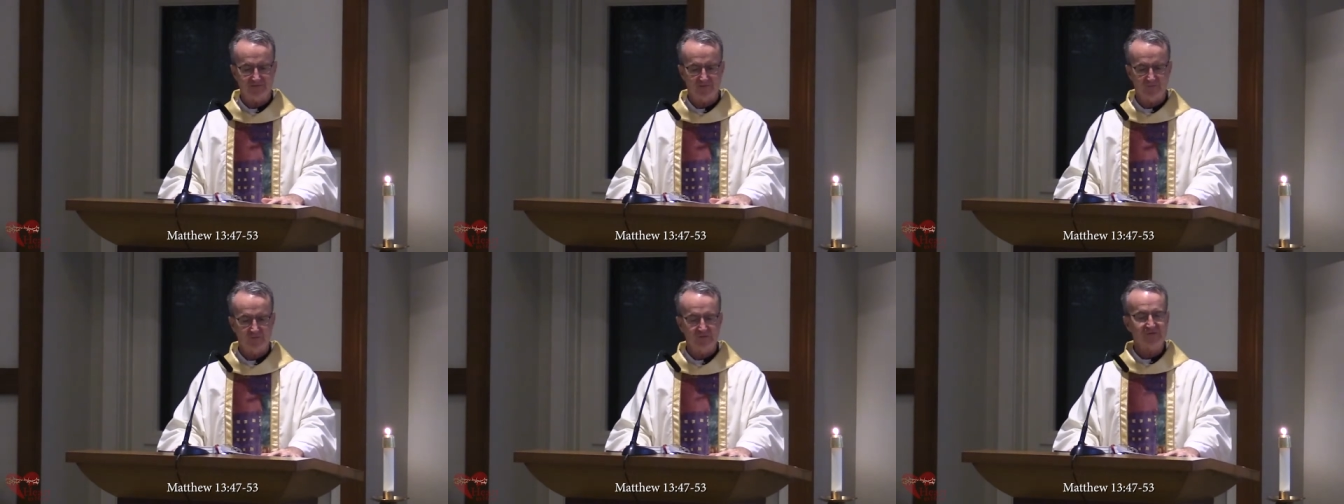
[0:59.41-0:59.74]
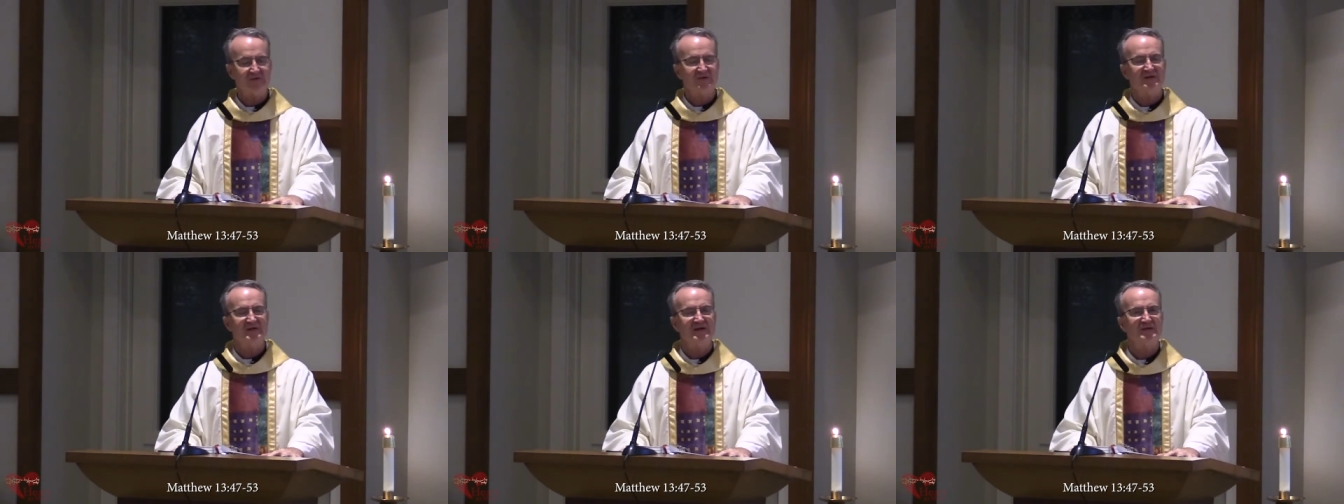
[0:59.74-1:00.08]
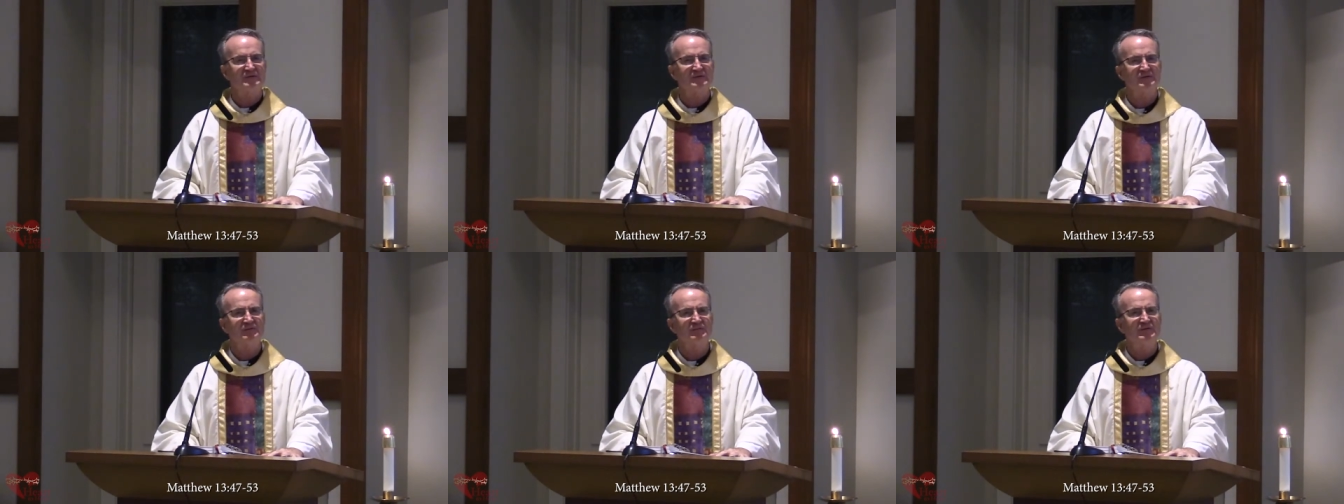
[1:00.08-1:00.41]
which
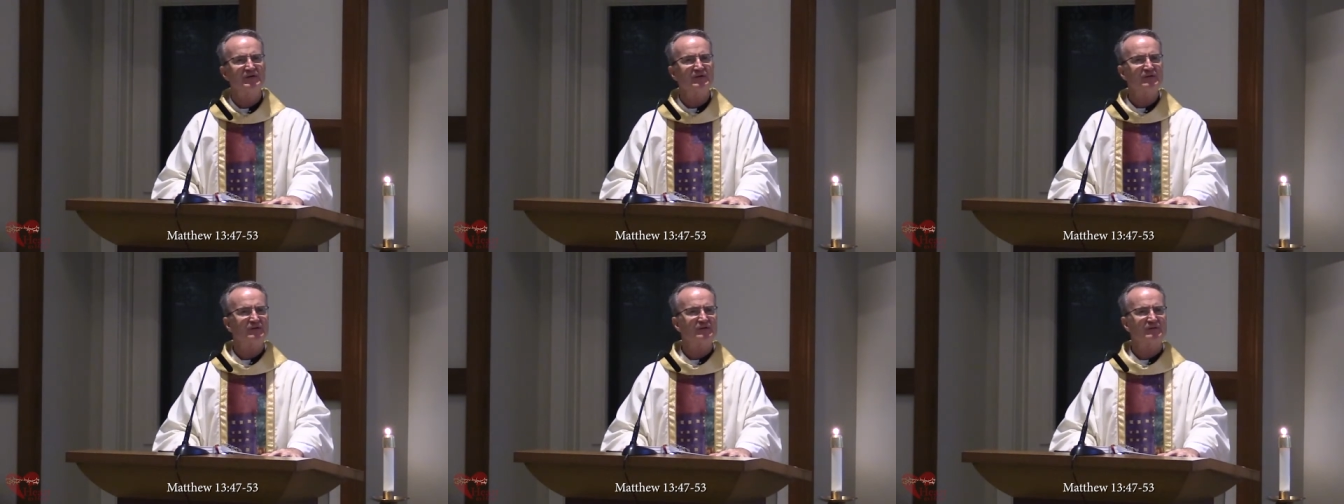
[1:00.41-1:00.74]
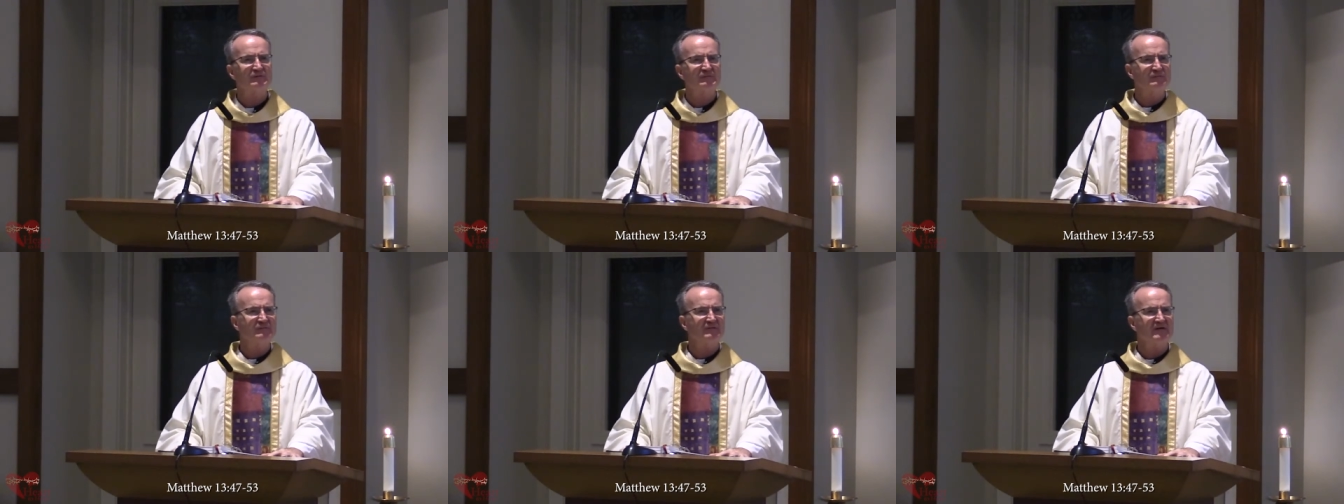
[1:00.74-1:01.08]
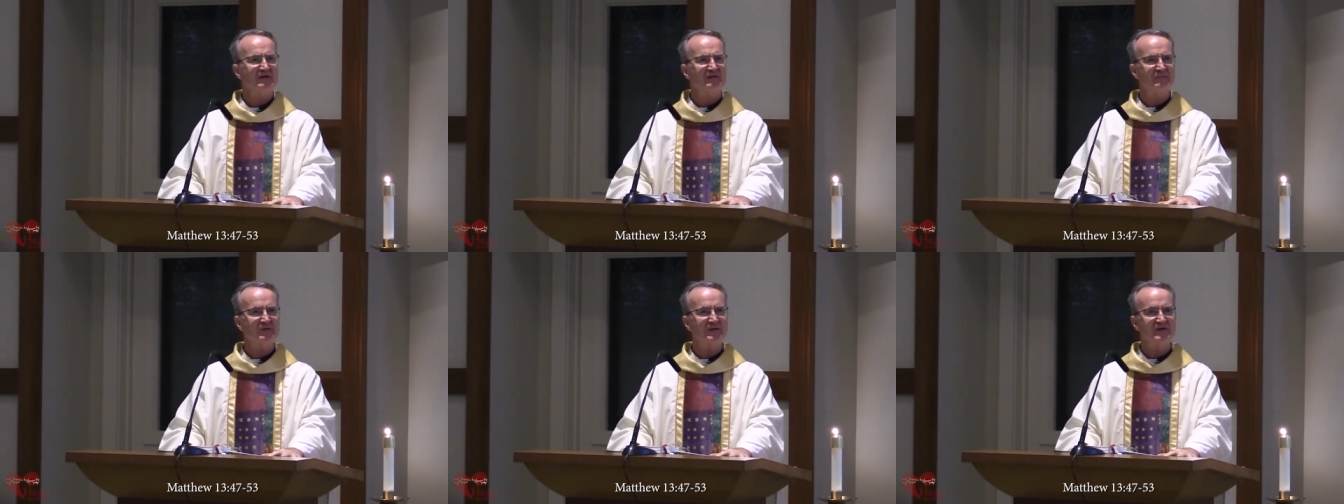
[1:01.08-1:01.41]
collects fish of
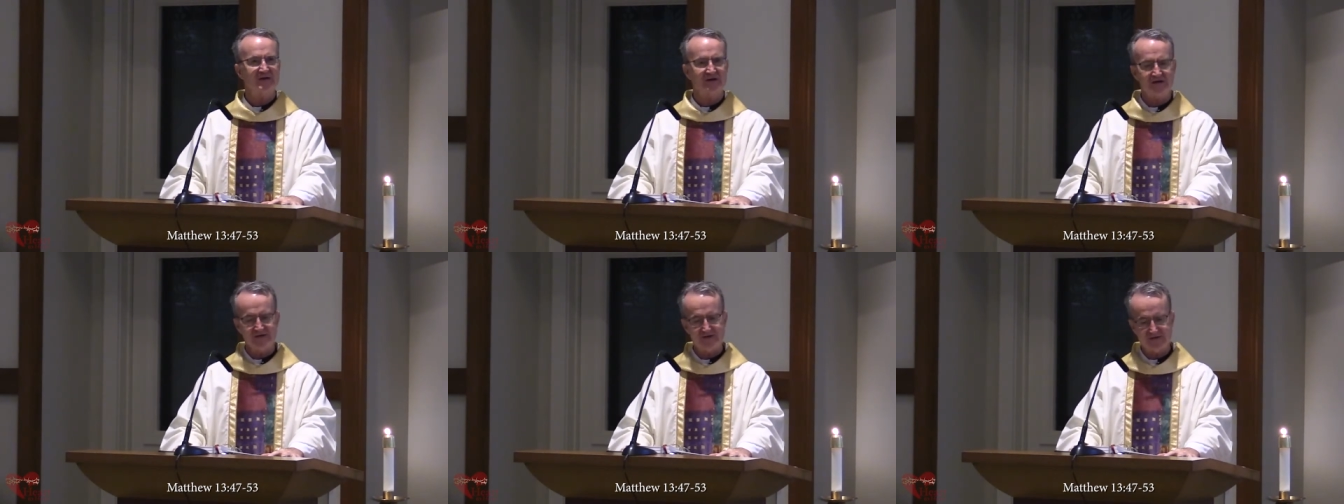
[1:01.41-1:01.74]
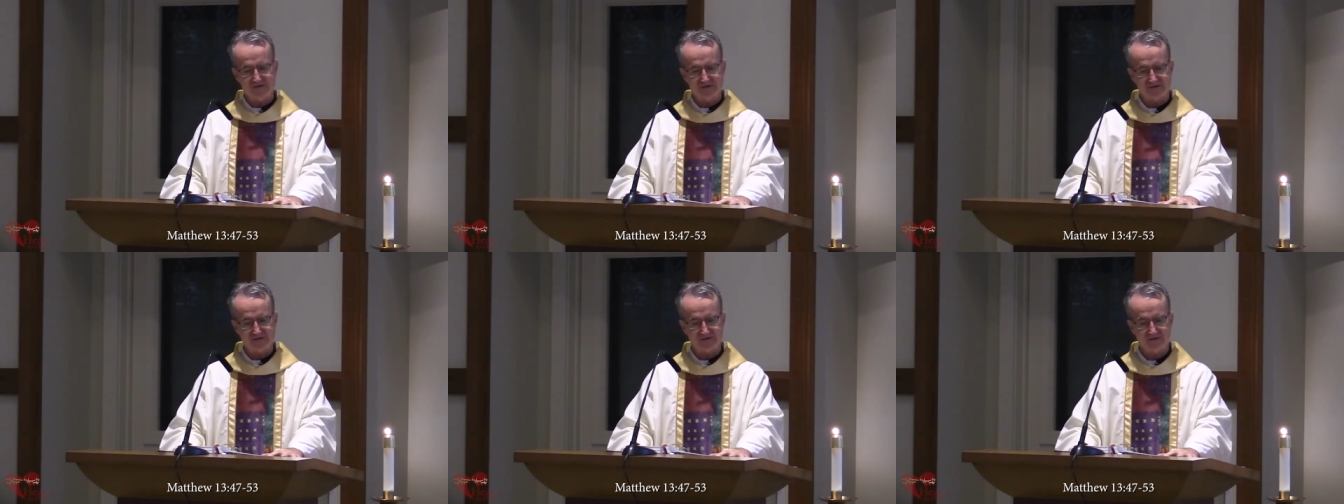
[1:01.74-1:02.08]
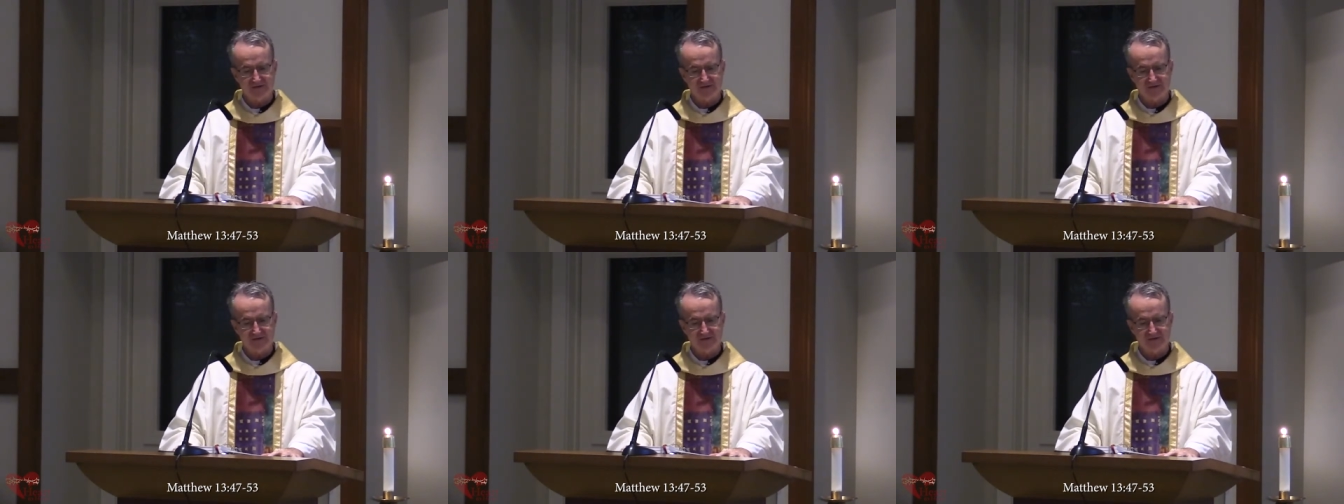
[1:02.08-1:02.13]
every kind.